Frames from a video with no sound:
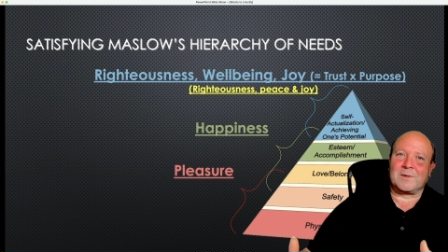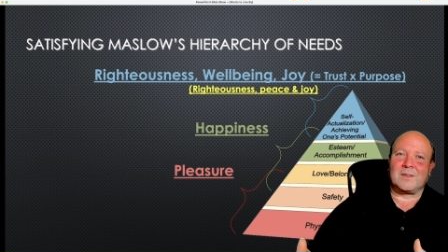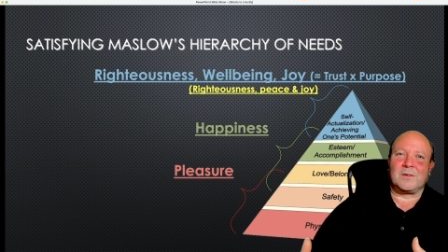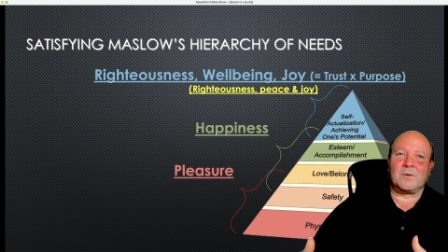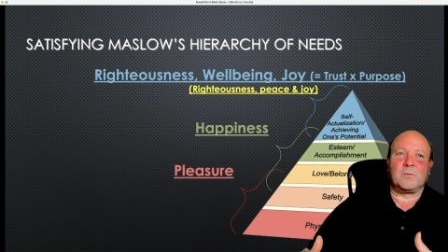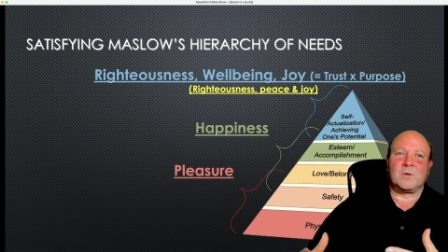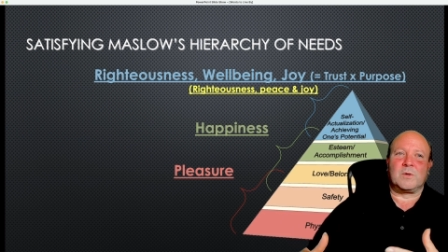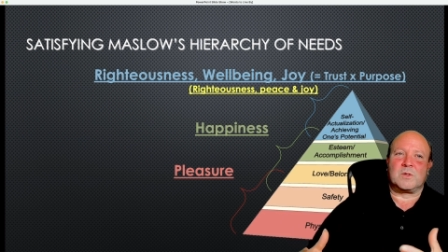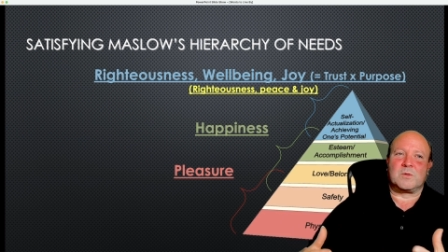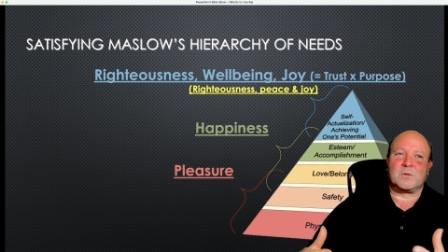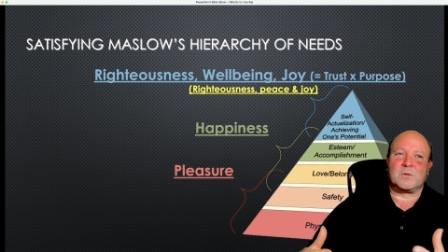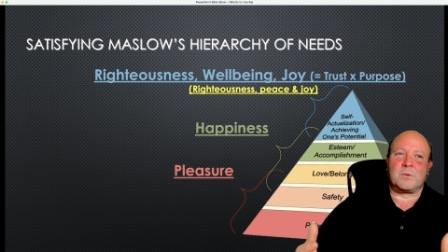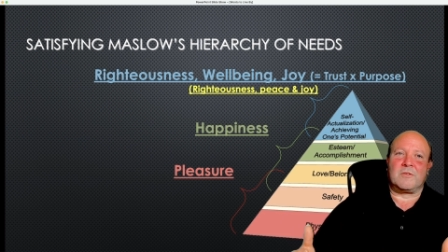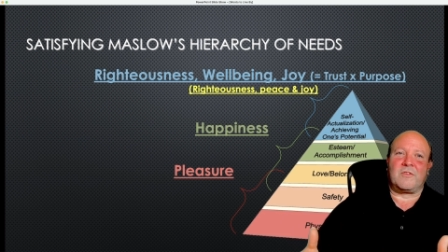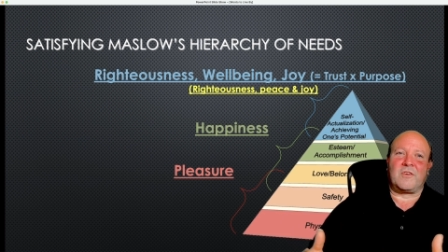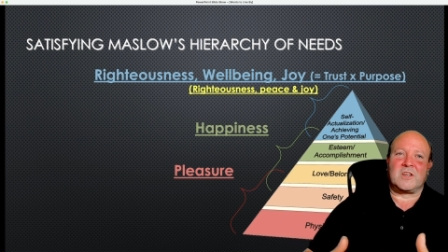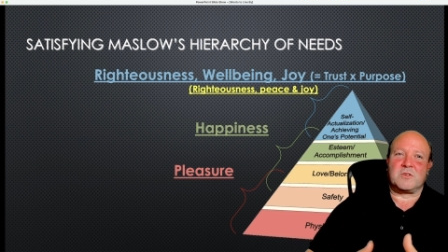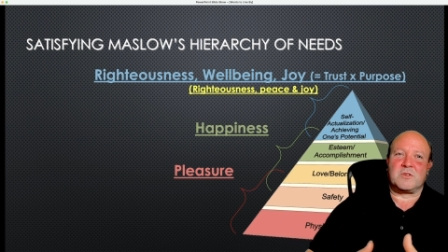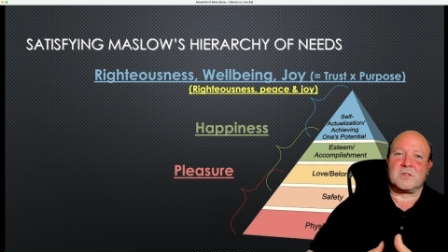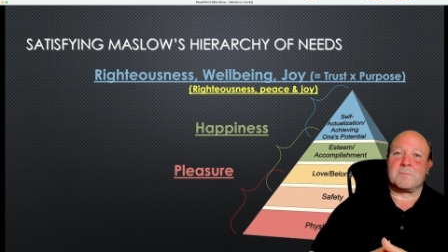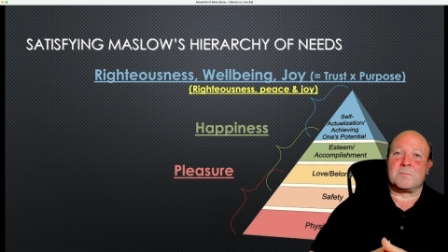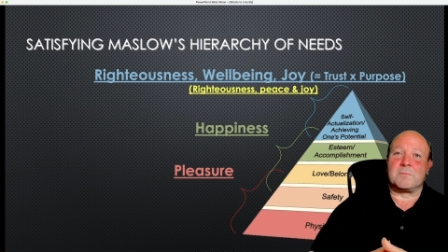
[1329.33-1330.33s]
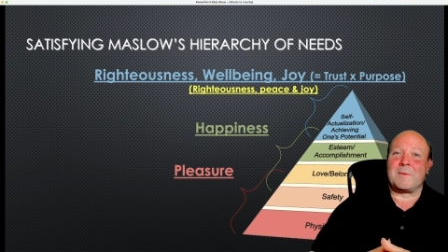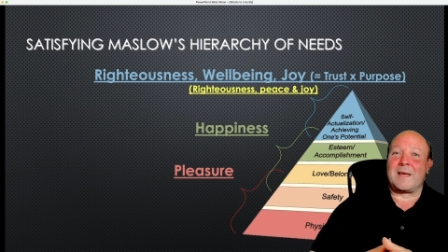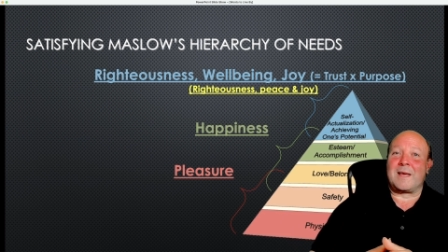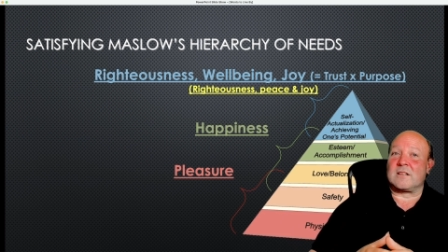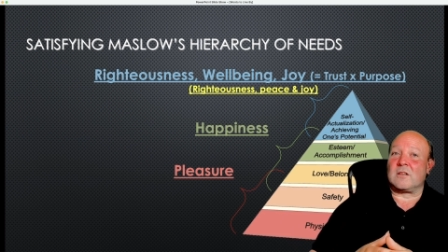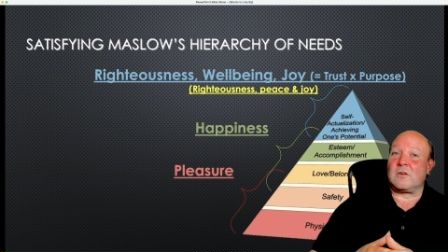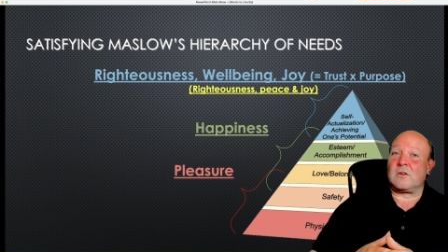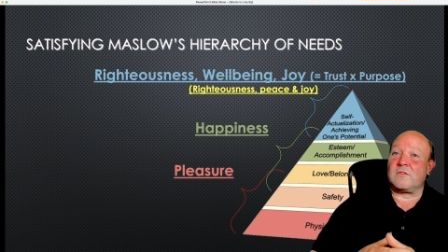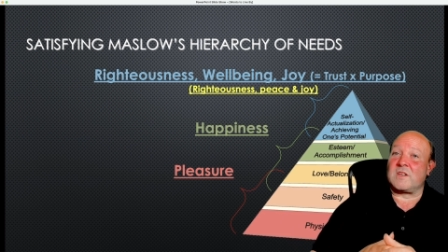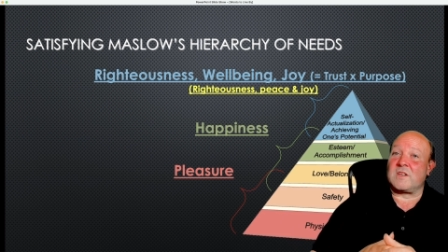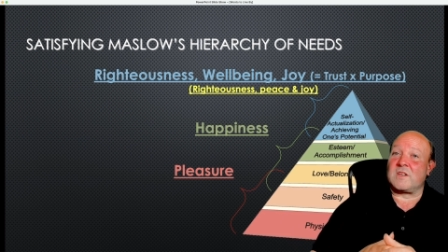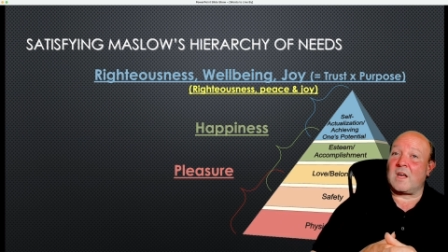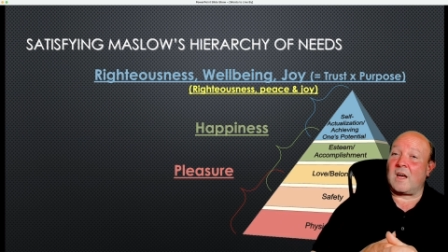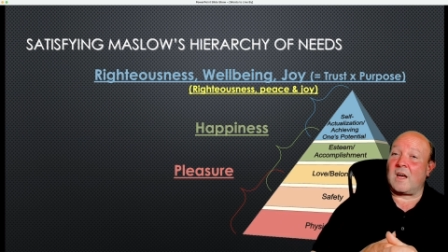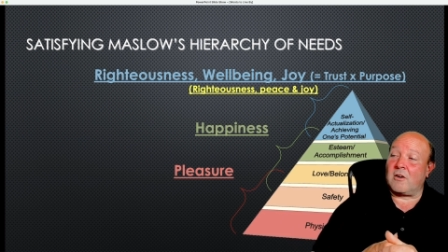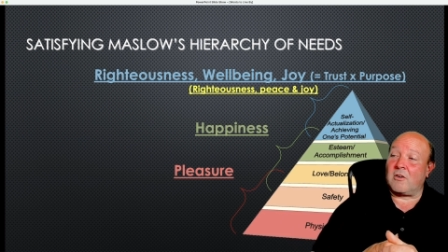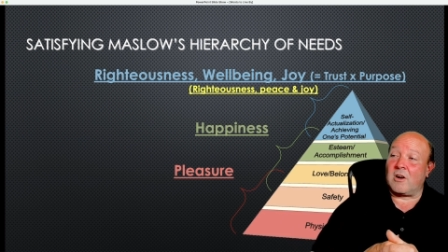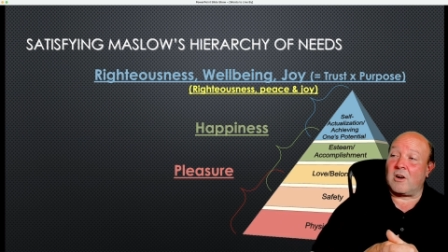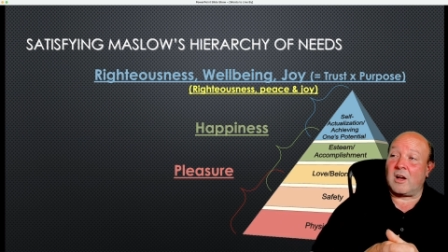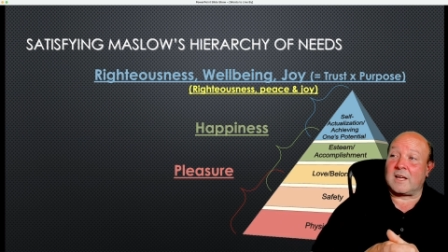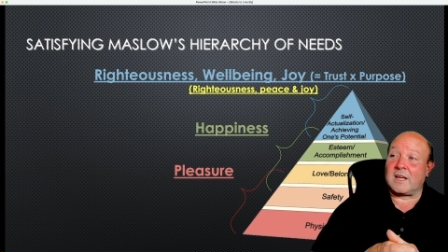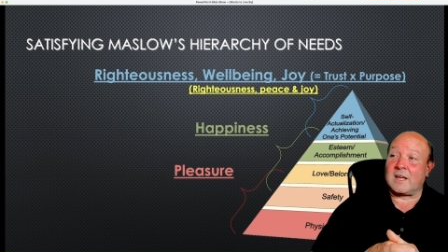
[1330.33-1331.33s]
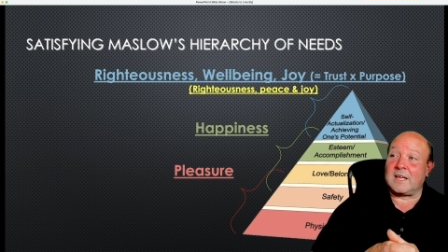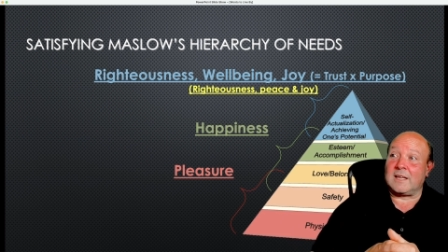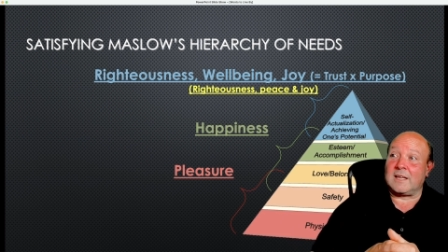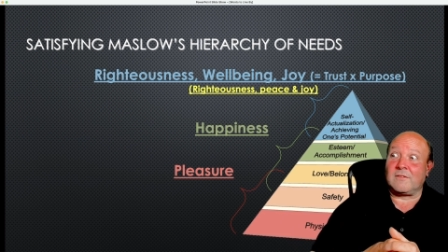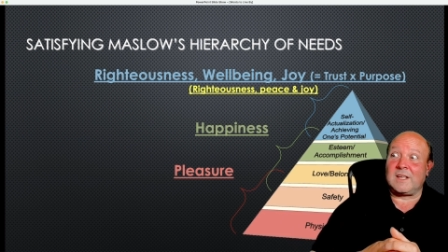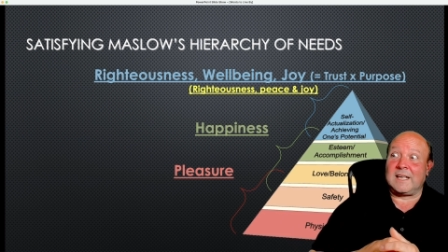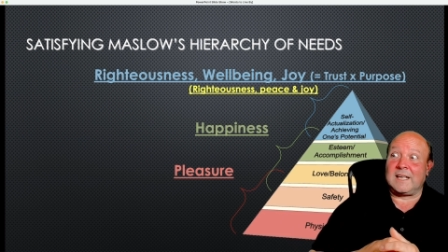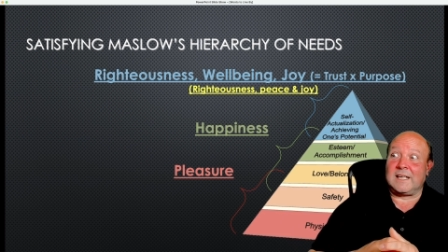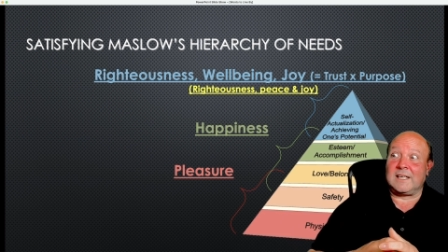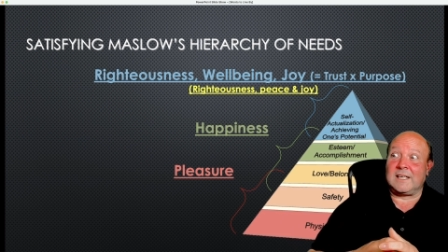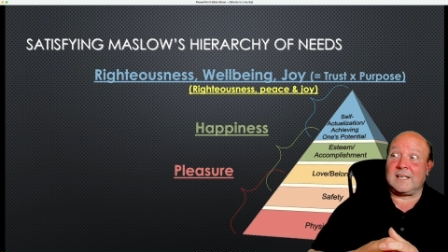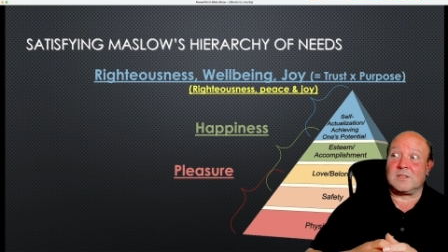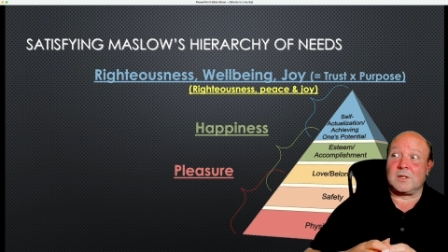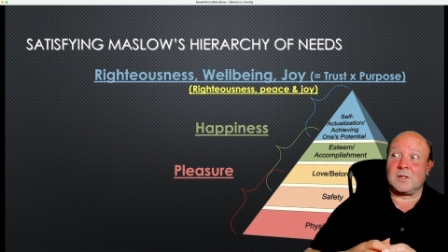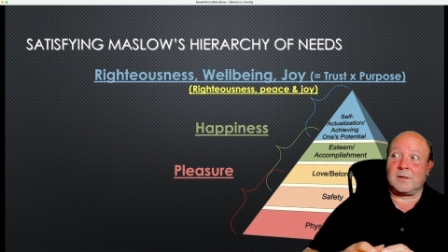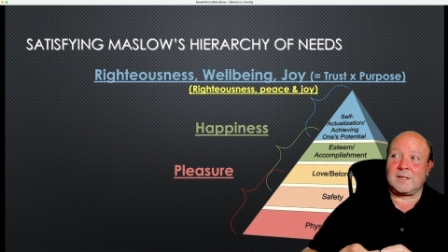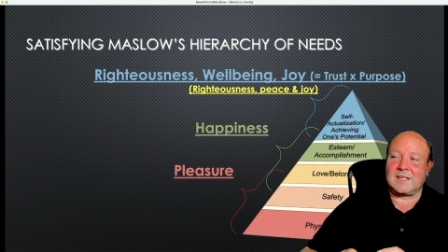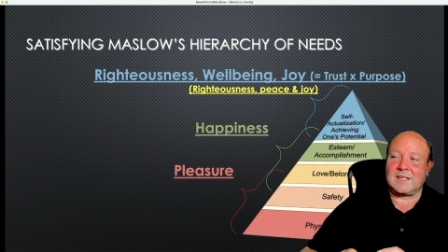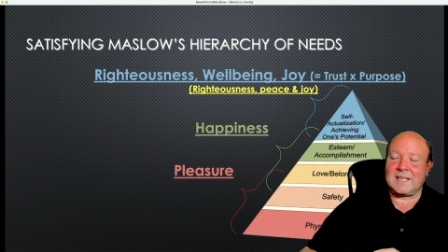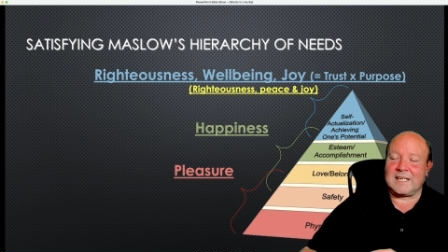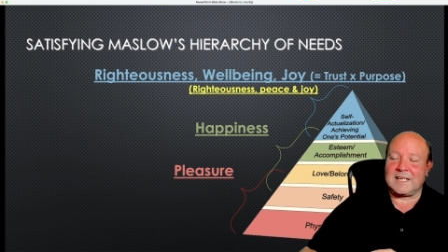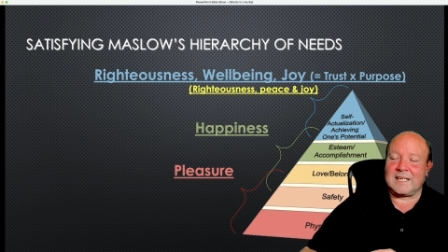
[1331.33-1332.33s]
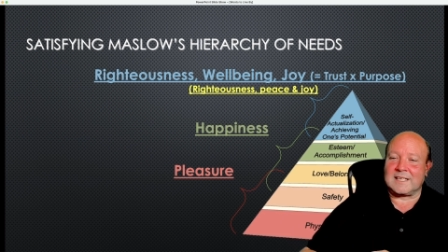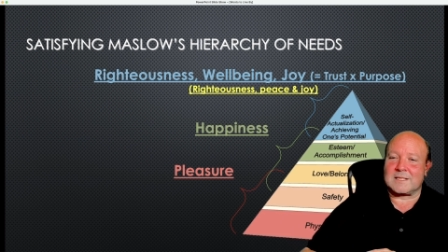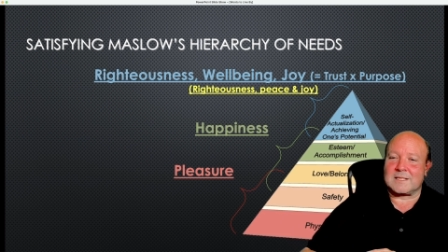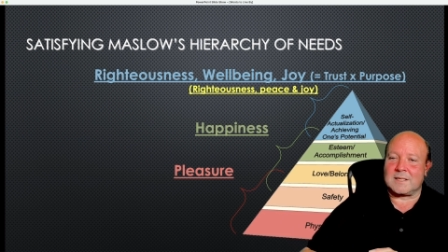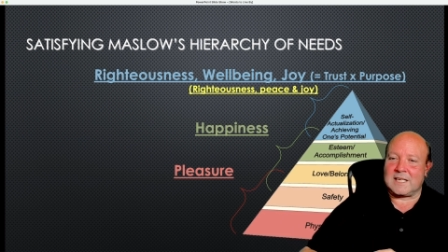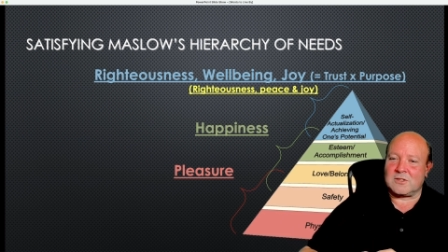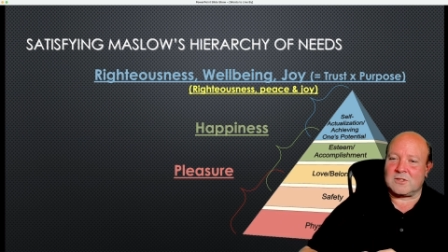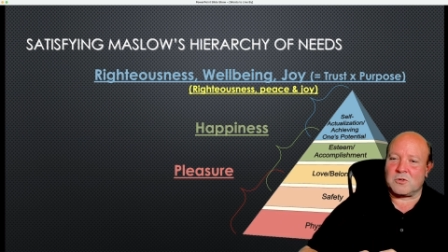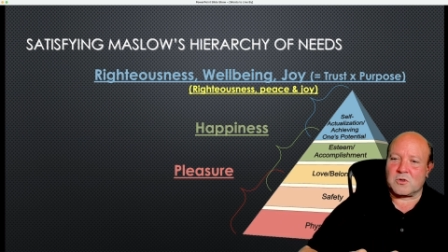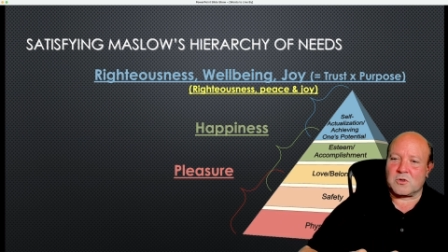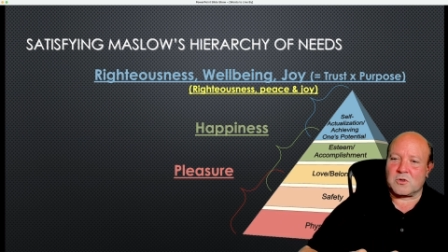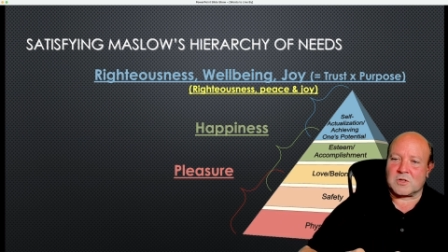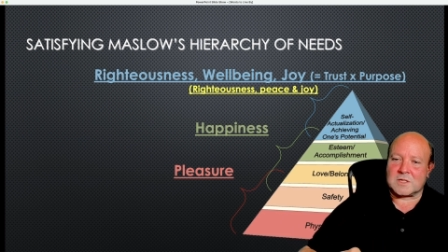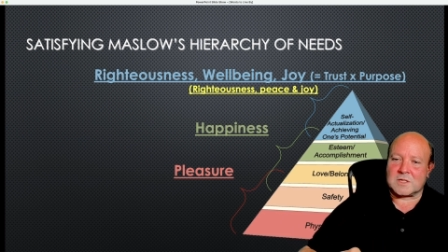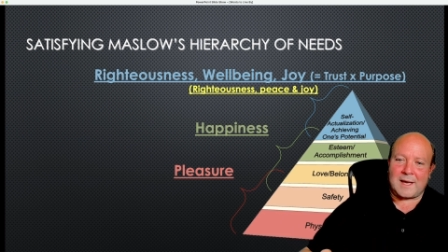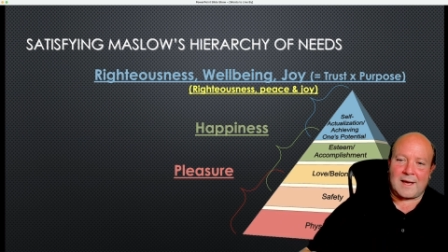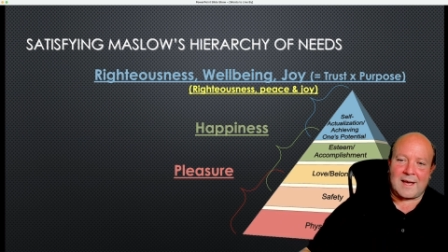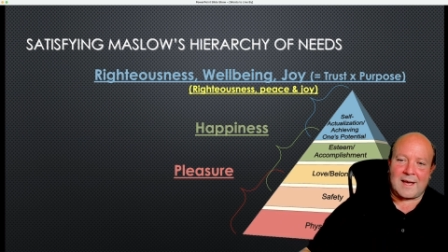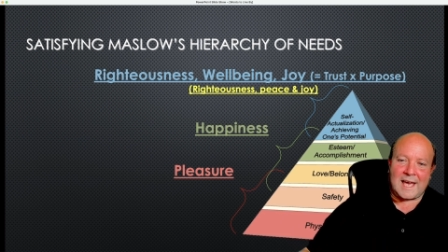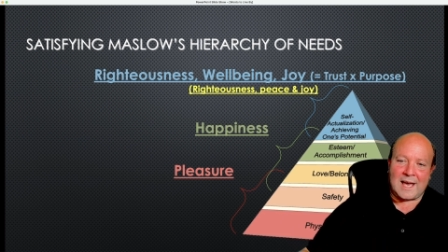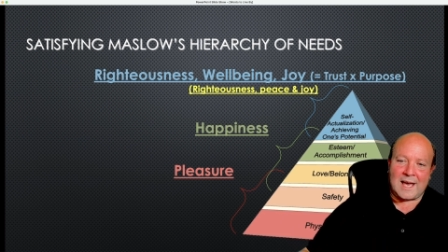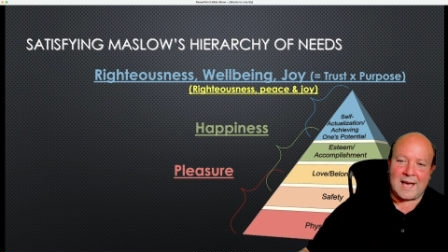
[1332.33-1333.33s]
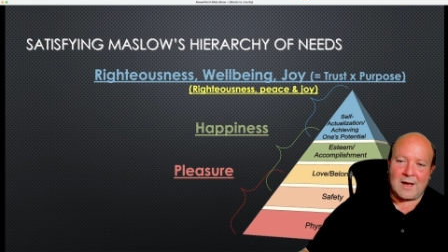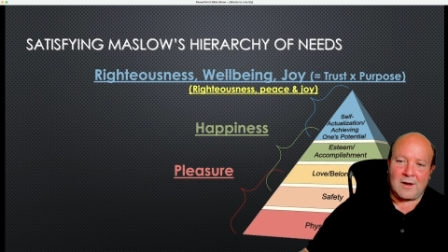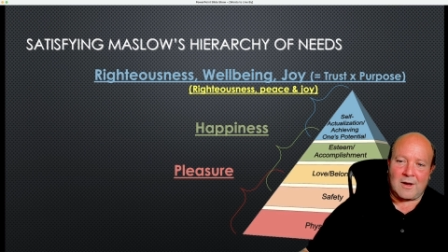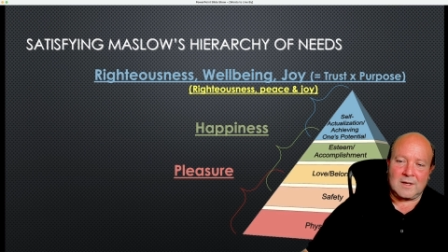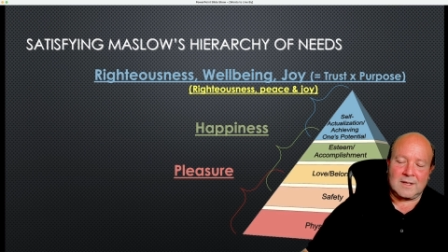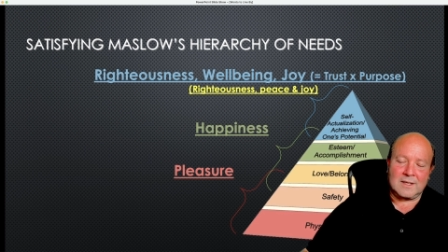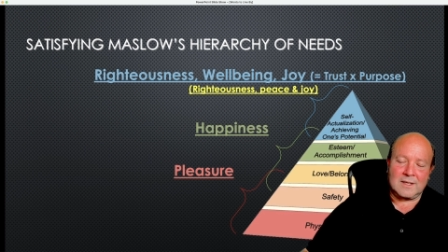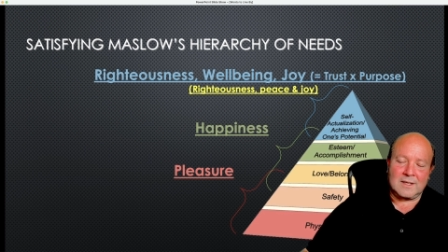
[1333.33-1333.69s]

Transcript: which we refer to as Maslow's hierarchy of needs. You know, he talks about how